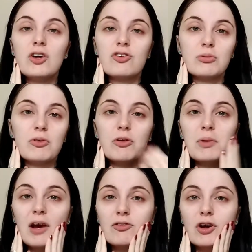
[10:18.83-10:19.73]
Some of them
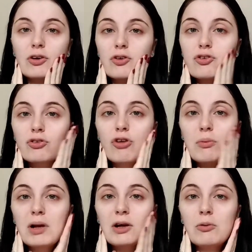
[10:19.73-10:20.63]
you have to kind of
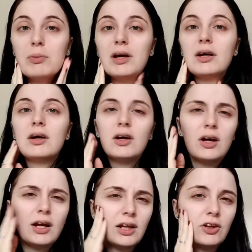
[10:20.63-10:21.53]
scrub a little bit.
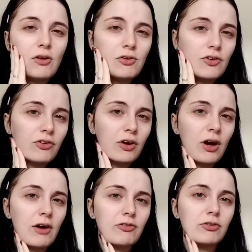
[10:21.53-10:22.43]
I did notice that
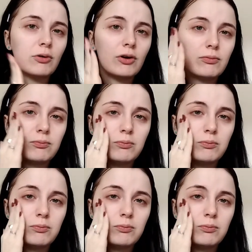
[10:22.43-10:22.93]
after I